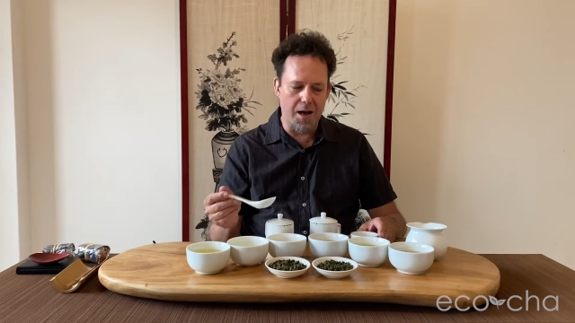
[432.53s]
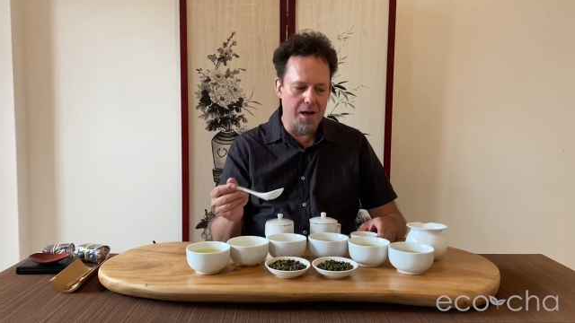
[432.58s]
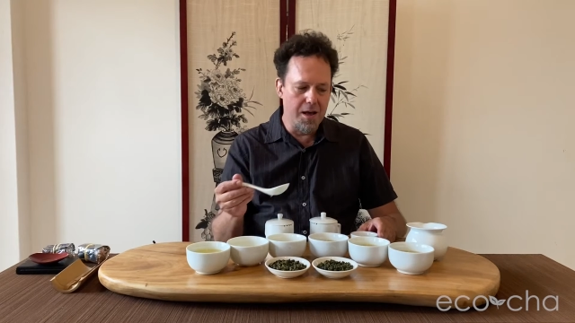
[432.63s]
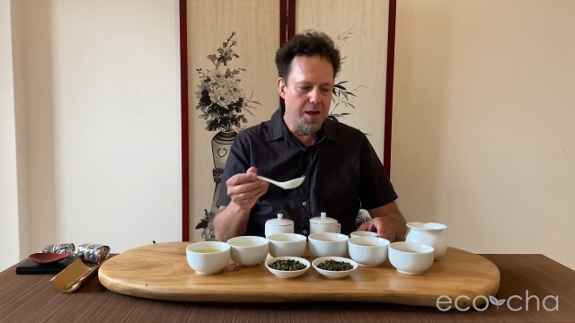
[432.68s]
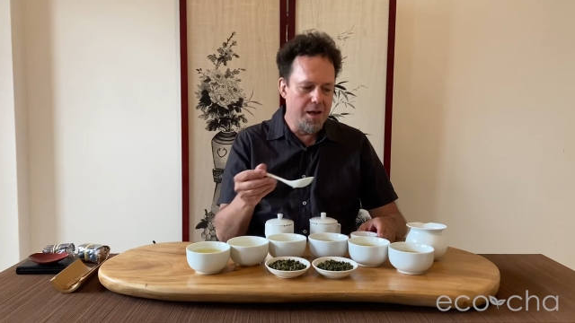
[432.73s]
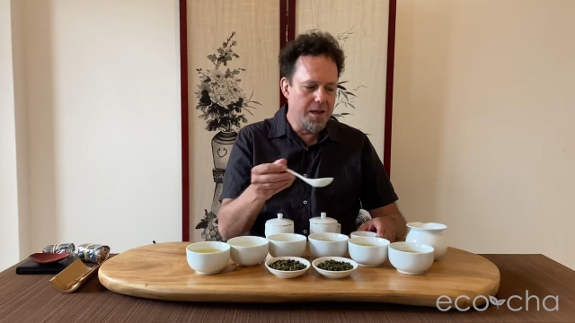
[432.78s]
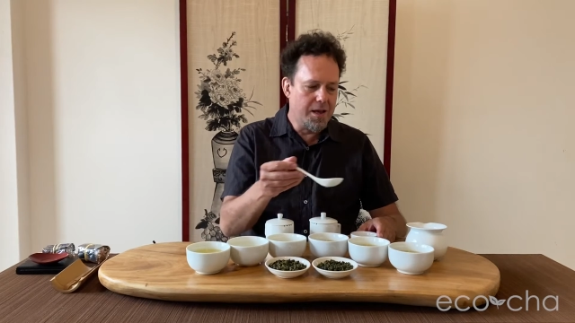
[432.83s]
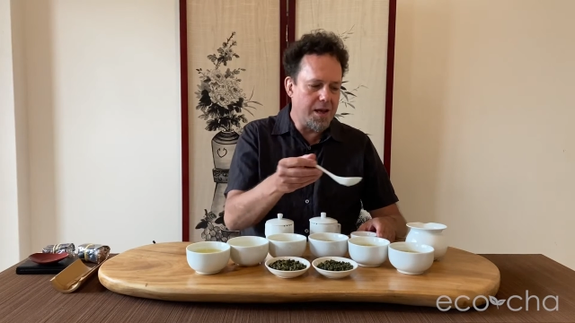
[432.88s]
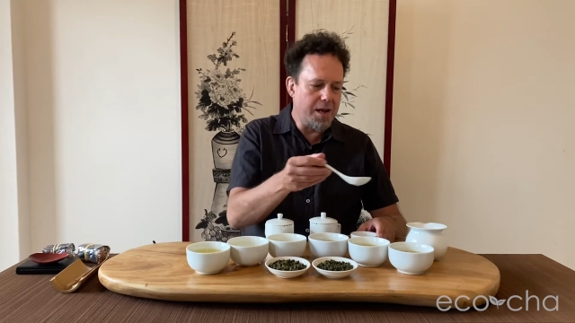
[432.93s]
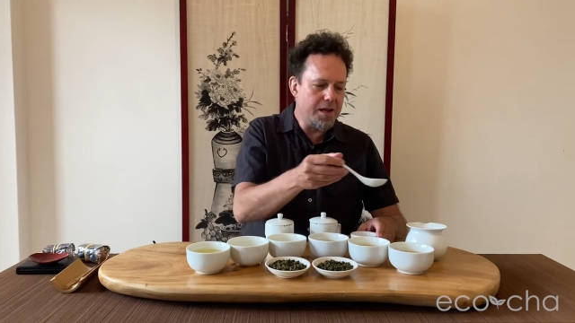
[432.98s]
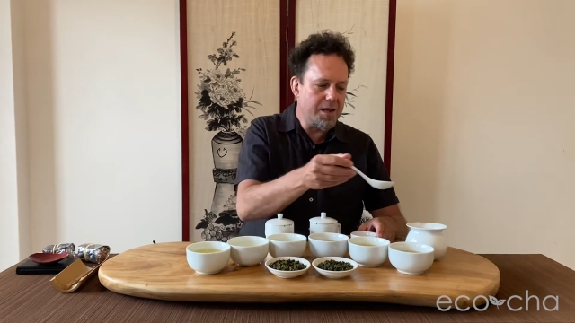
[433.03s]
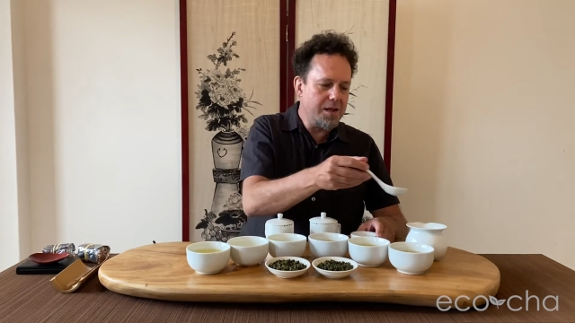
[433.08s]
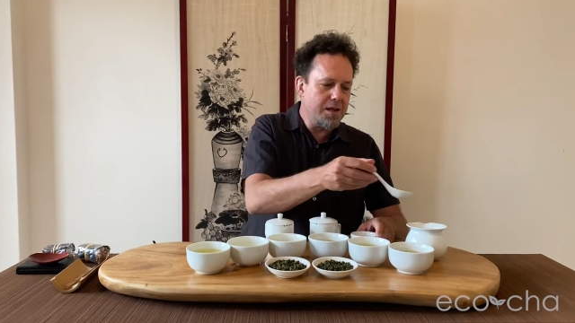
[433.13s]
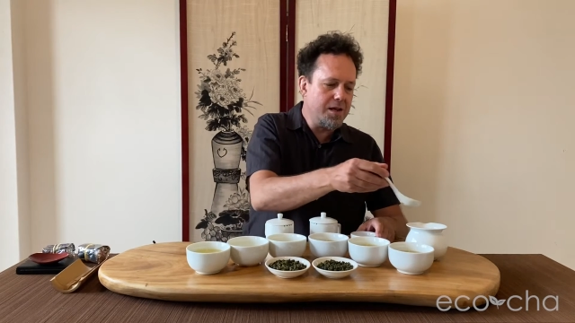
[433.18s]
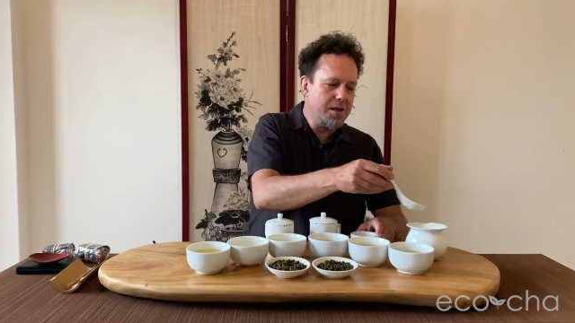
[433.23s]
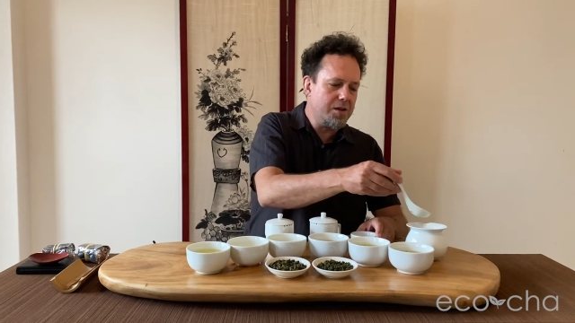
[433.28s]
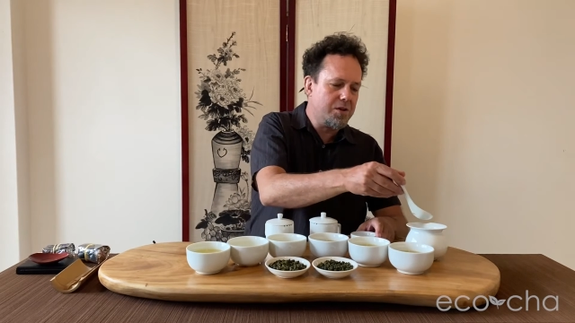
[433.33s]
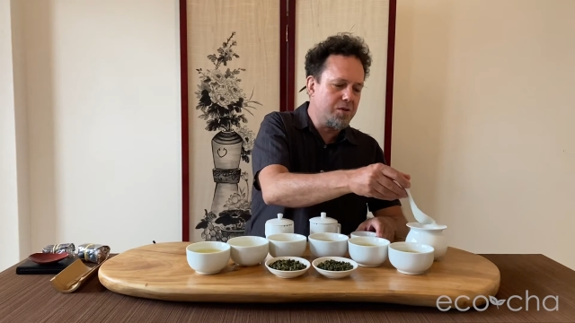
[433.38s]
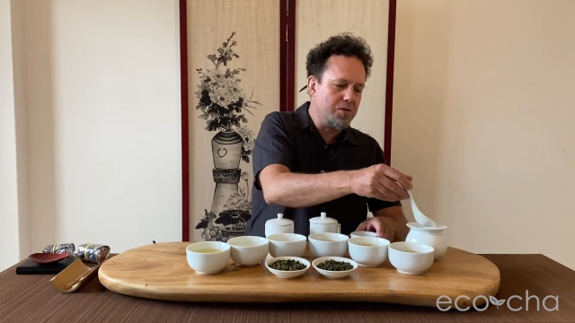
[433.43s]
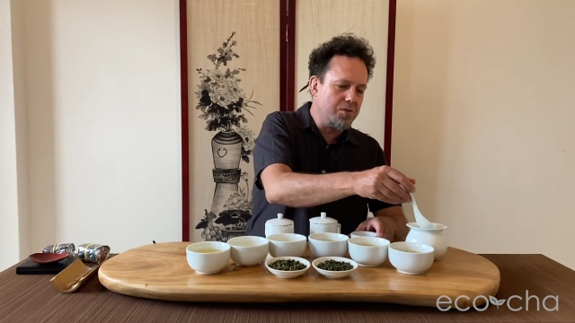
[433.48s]
getting
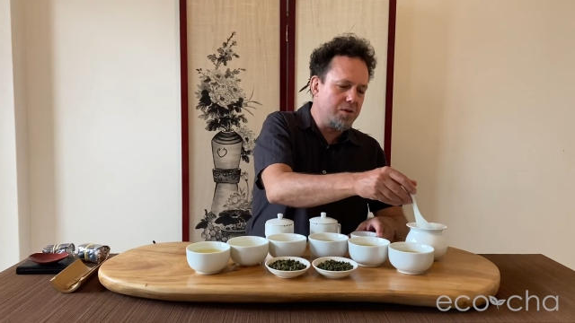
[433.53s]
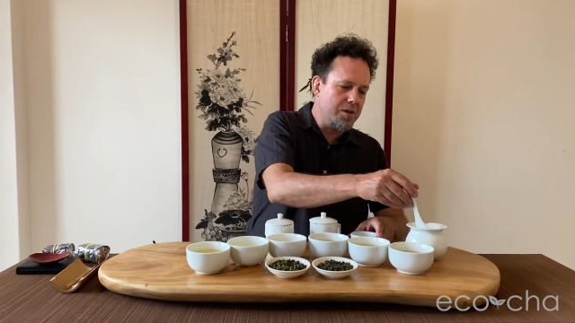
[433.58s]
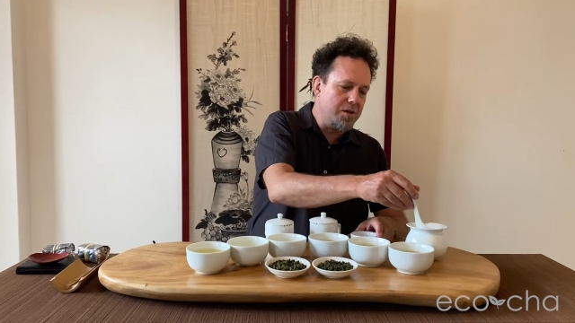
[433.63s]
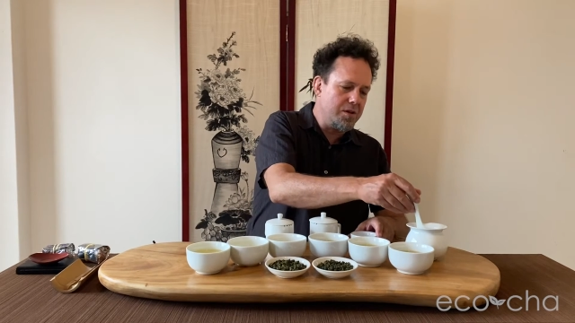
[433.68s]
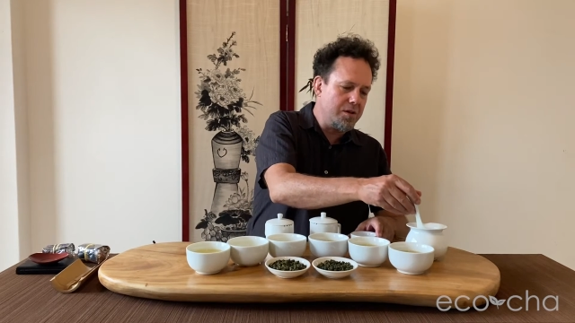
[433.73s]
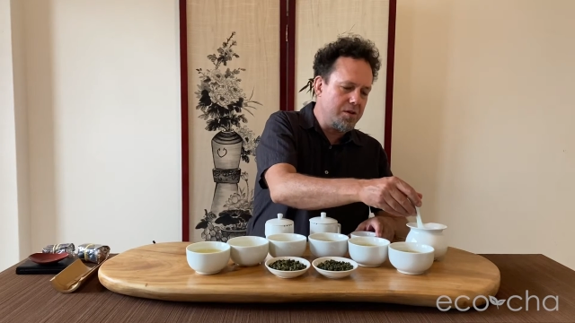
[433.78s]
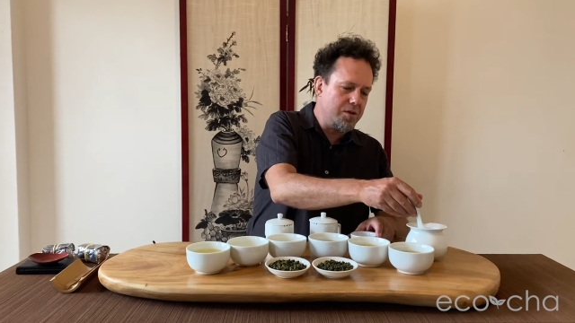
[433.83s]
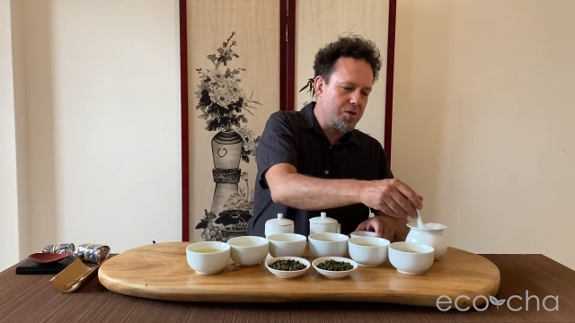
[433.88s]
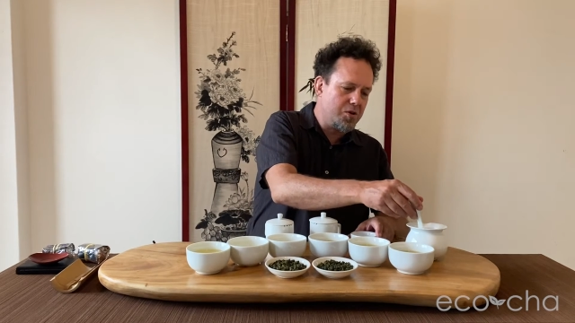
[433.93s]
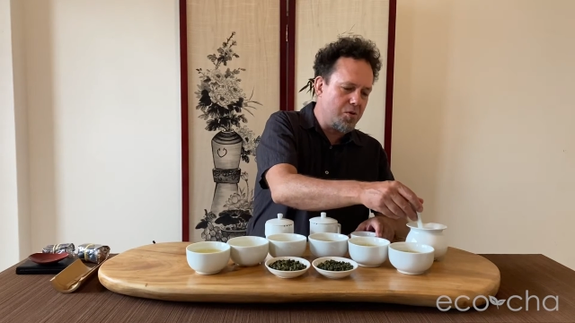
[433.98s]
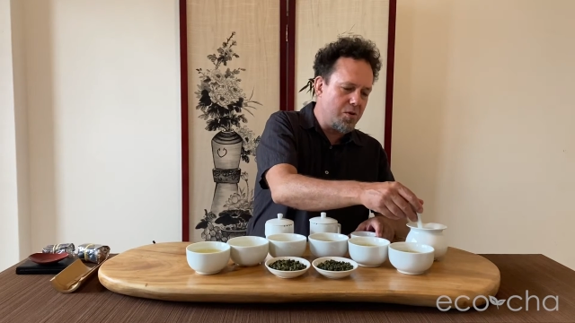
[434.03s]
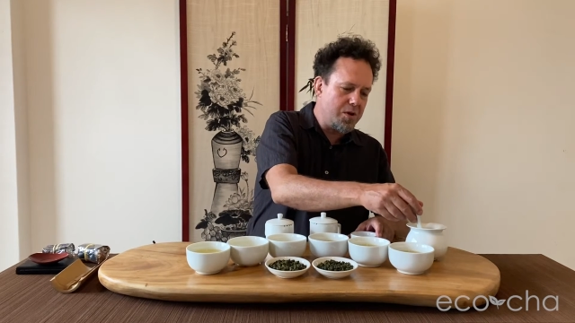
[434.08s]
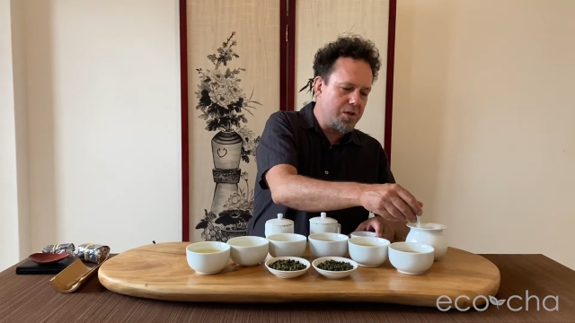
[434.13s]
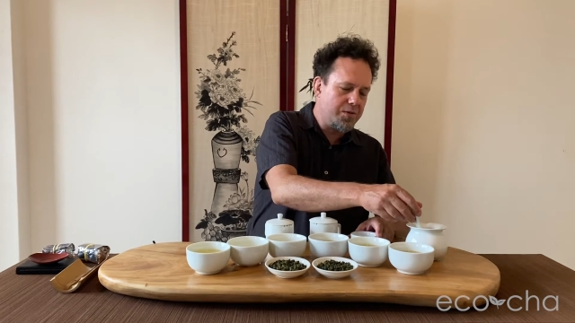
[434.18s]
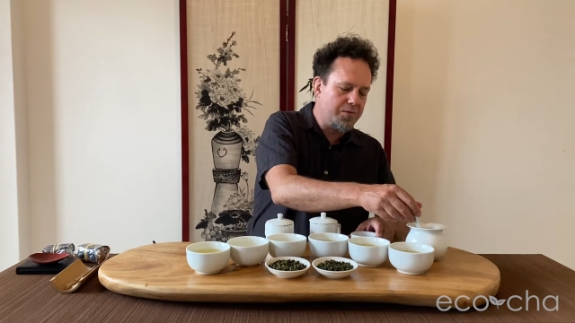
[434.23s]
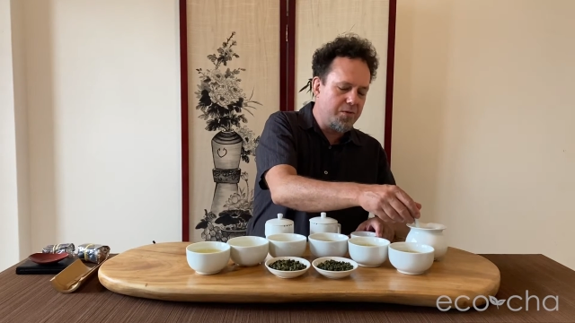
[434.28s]
into the choice